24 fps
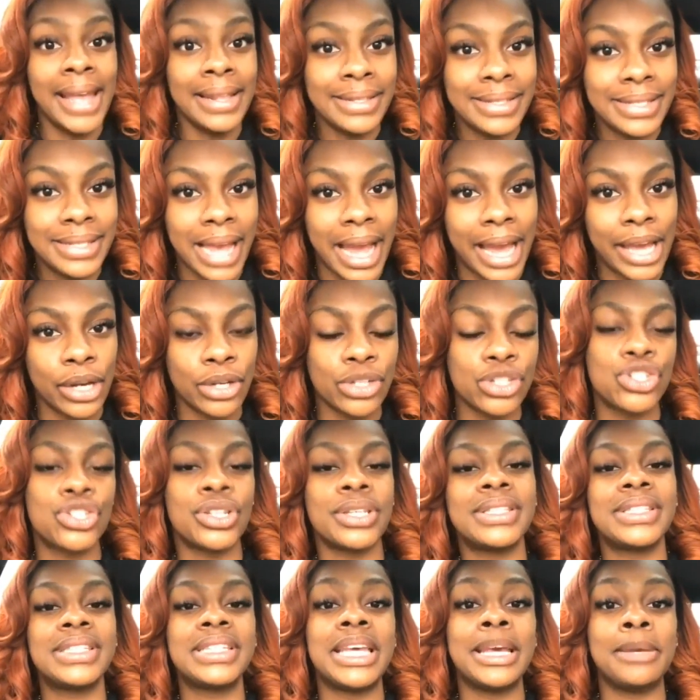Insiders
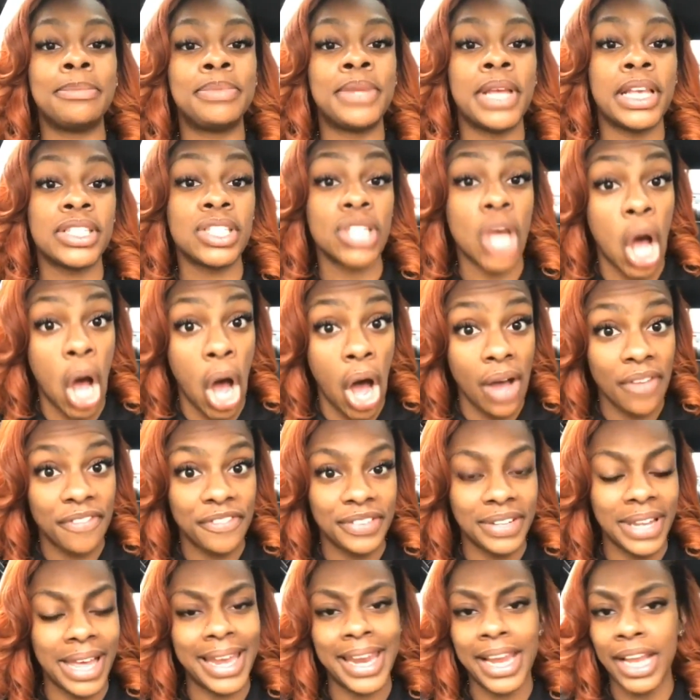just tipped us
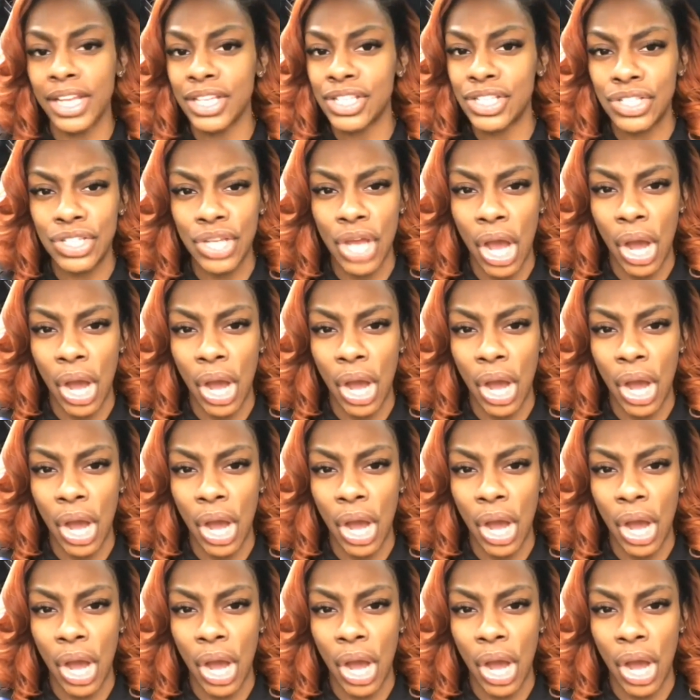off, letting us